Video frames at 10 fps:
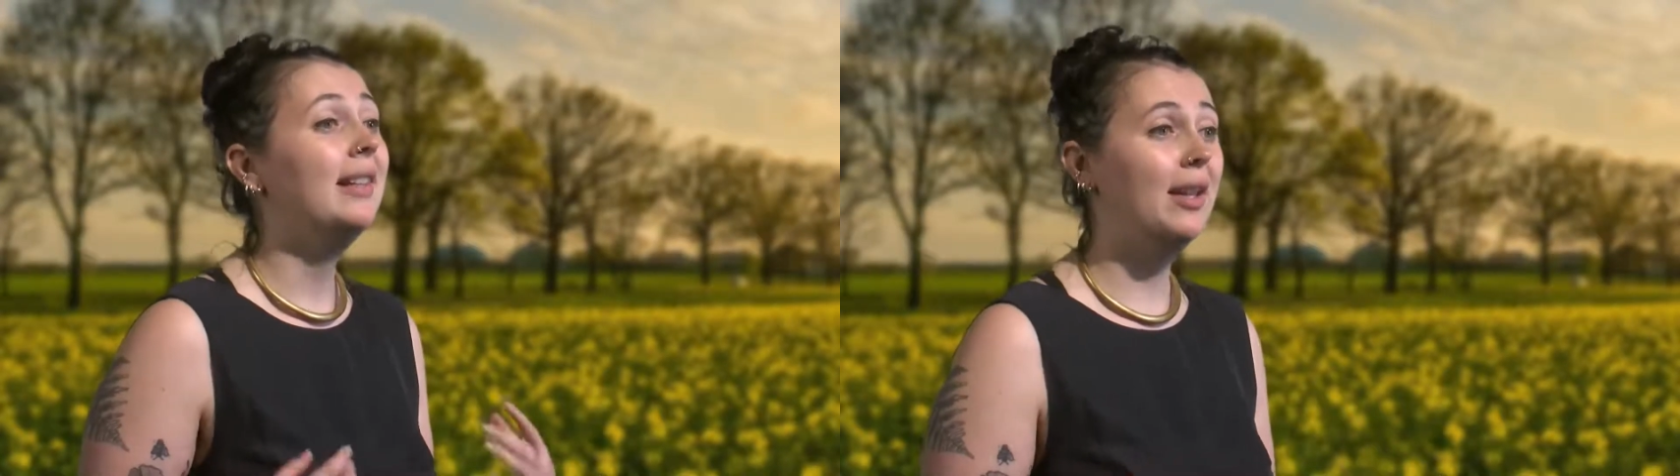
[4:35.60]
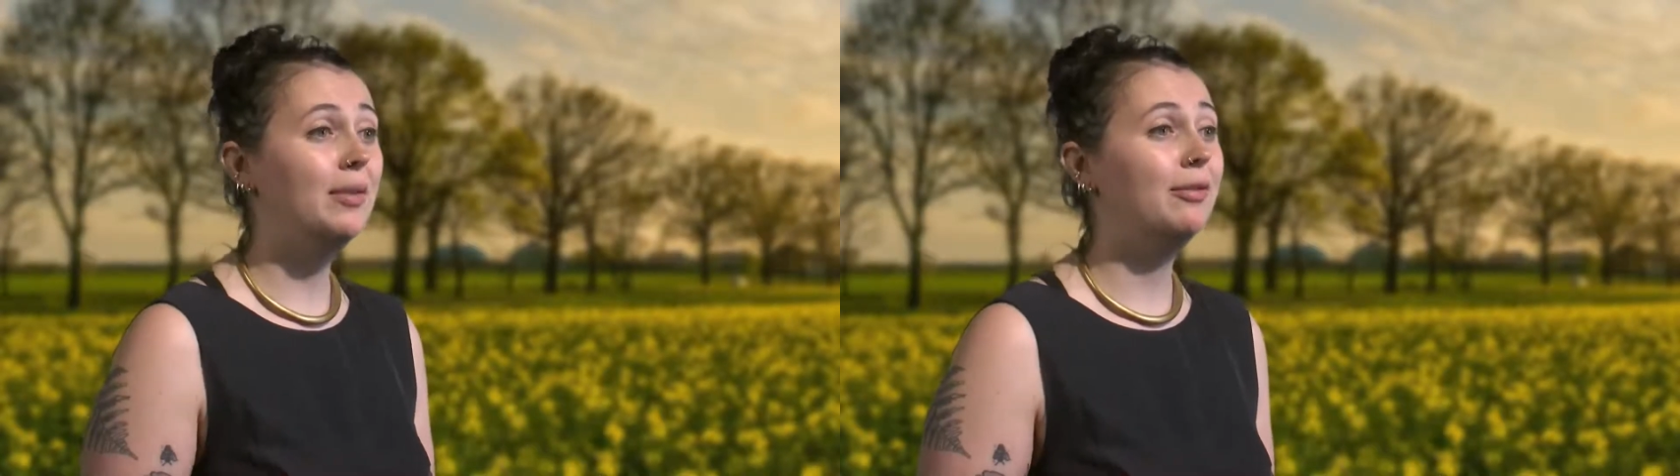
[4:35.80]

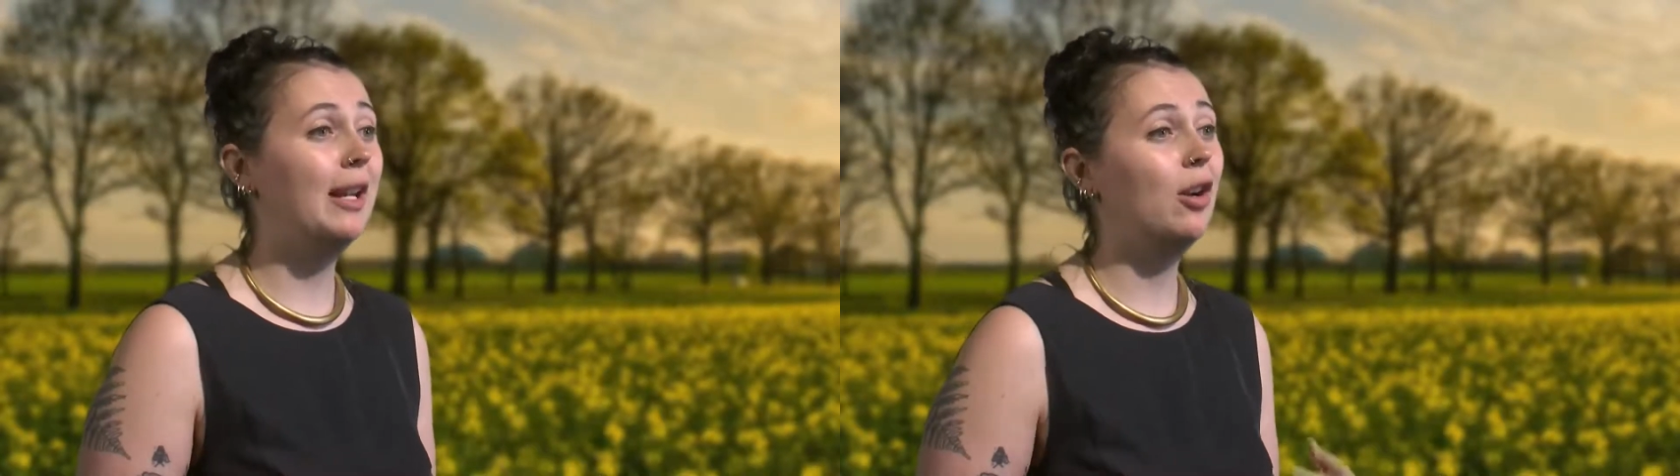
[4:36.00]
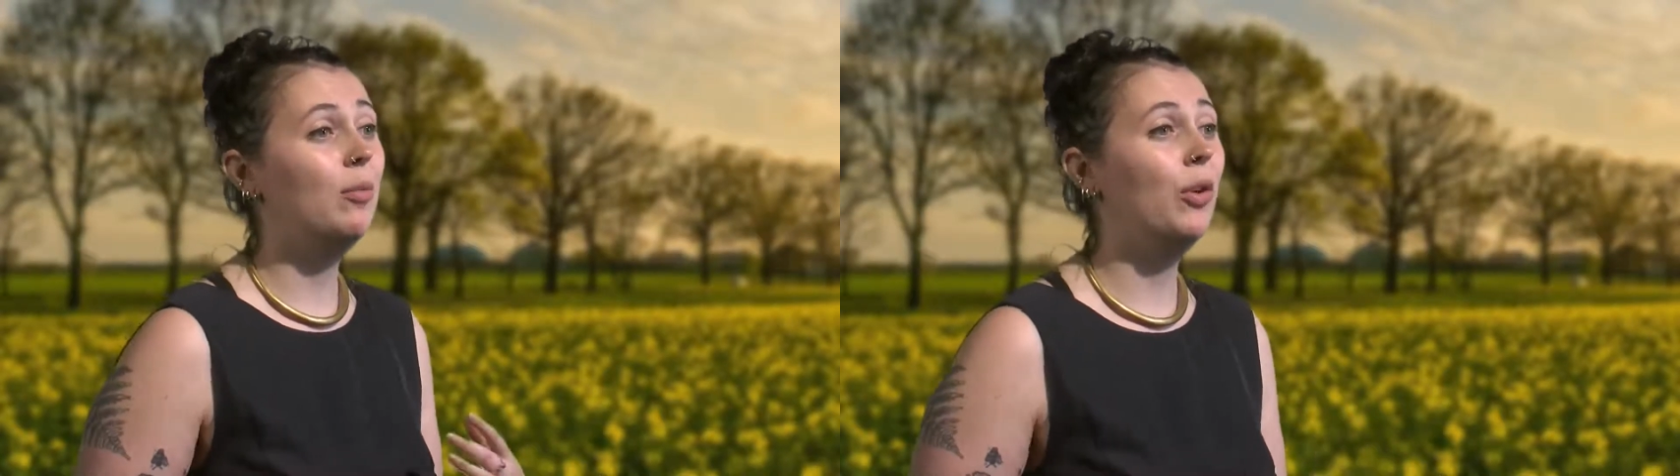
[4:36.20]
Let them
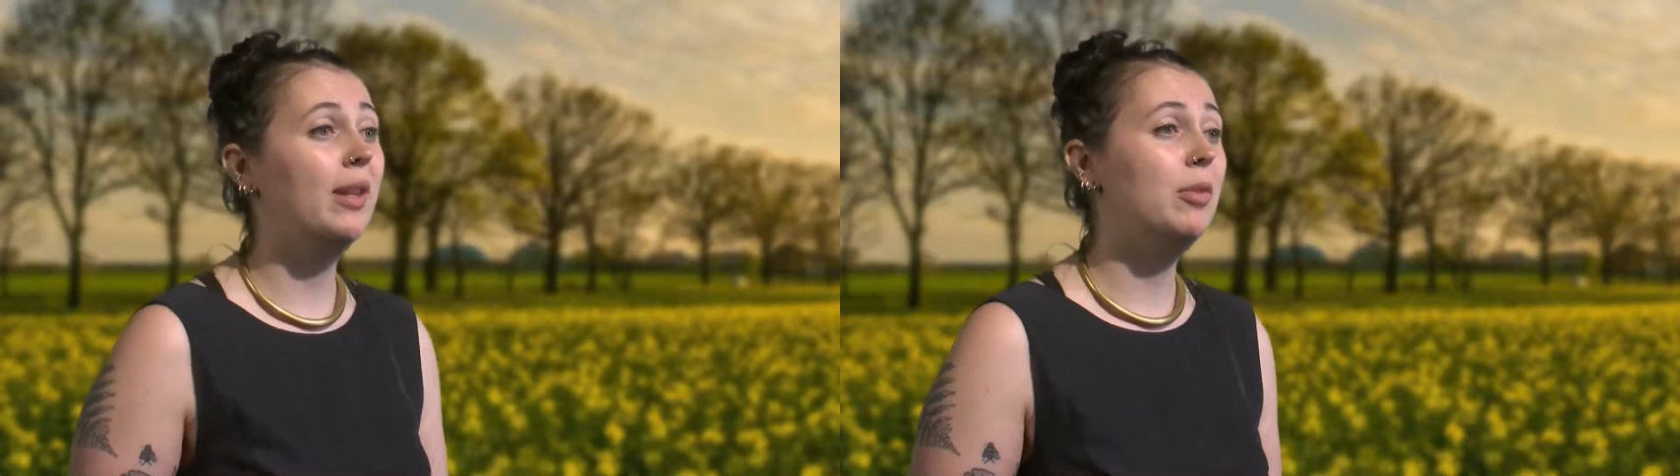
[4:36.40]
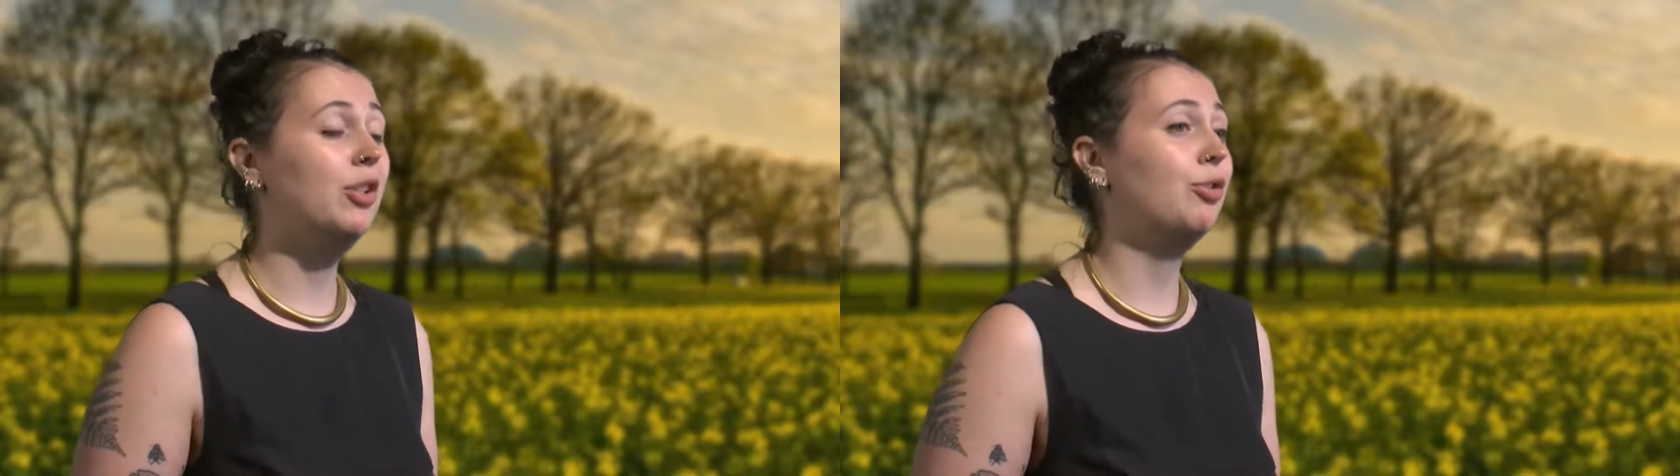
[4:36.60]
flag up what they
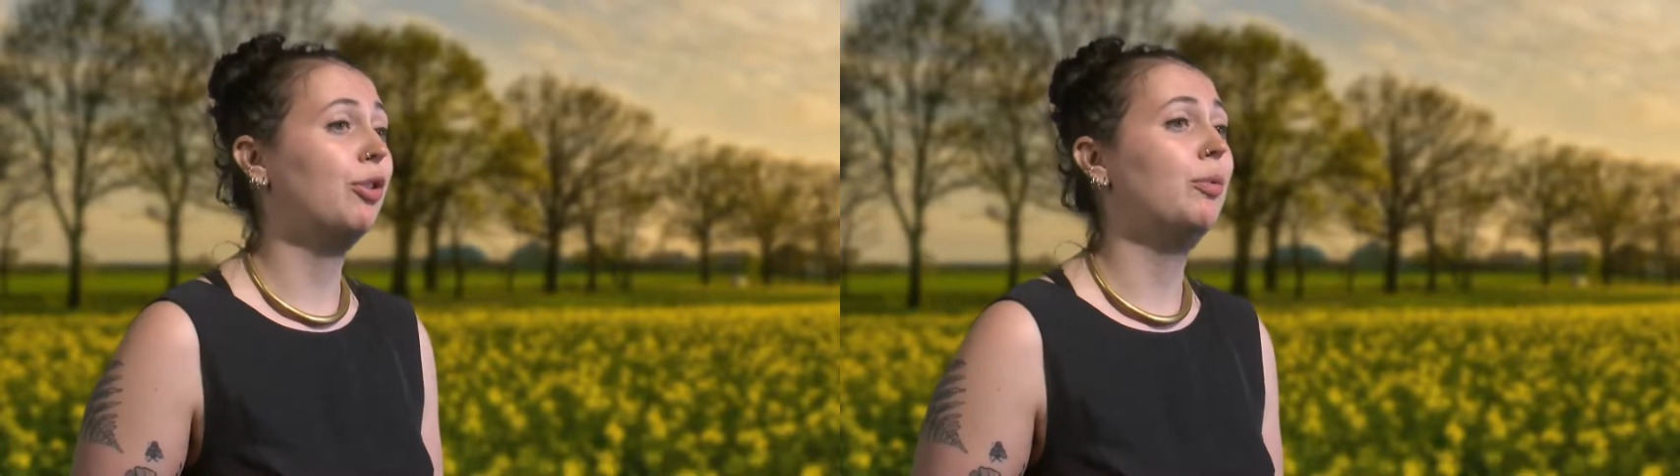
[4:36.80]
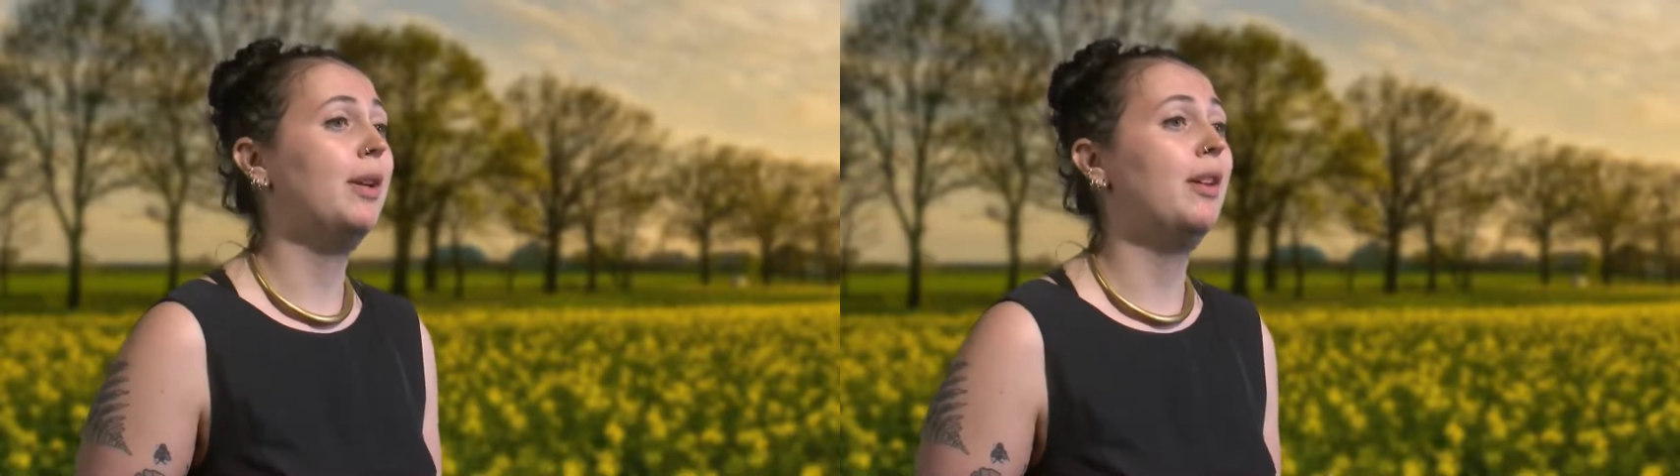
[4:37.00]
might
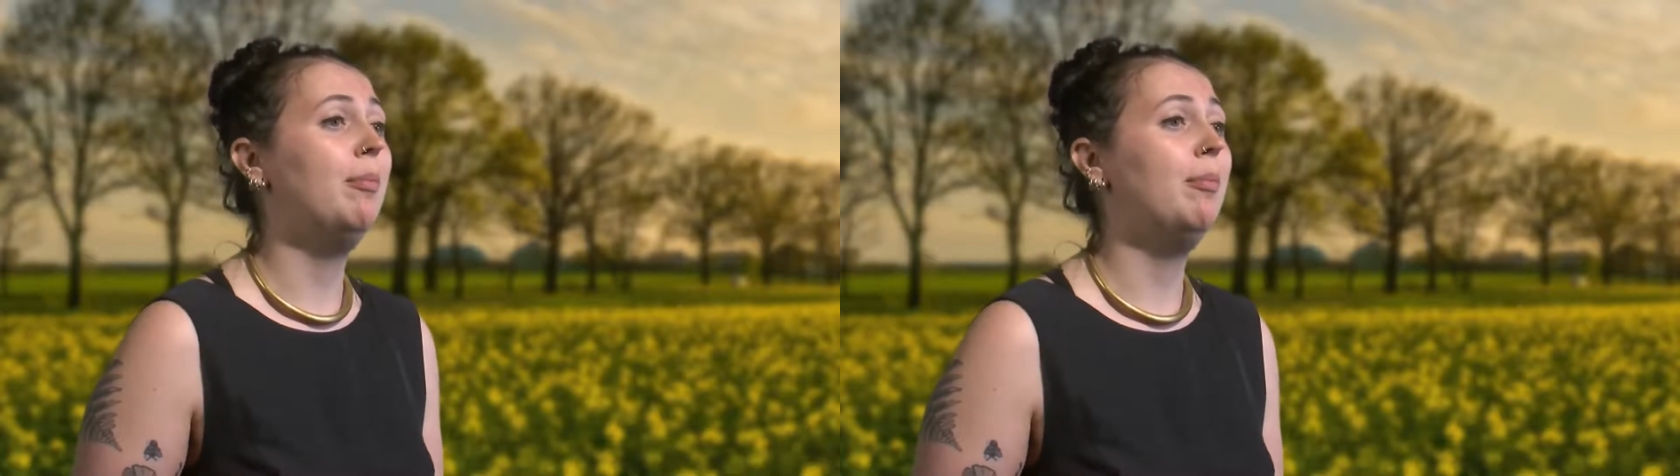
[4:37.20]
struggle with